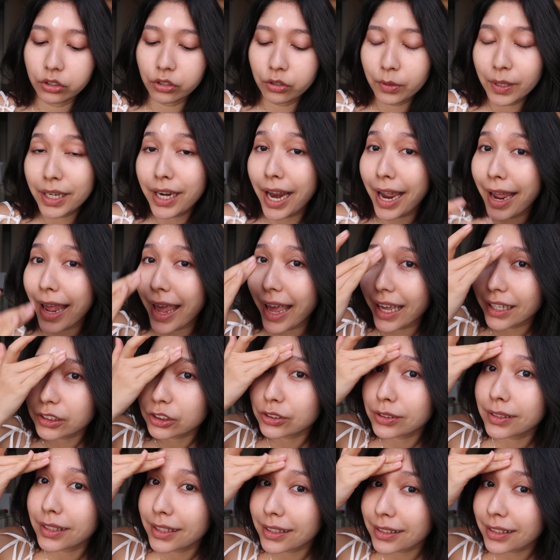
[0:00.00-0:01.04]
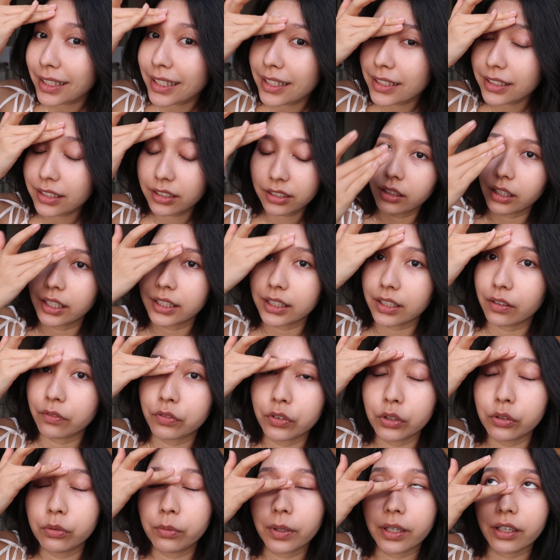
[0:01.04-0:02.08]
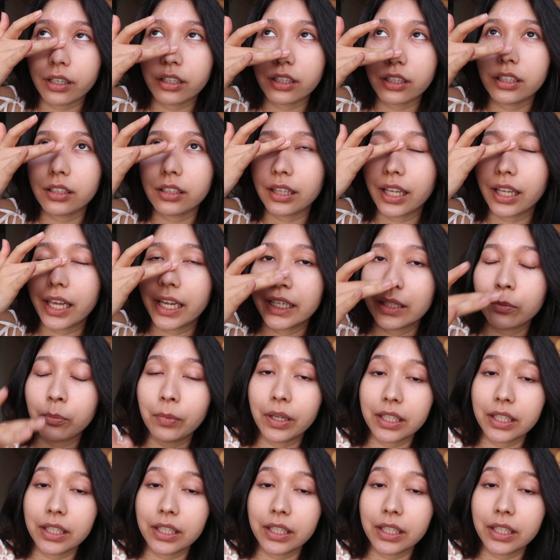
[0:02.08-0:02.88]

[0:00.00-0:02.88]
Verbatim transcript: You know what, I actually think like if you wear light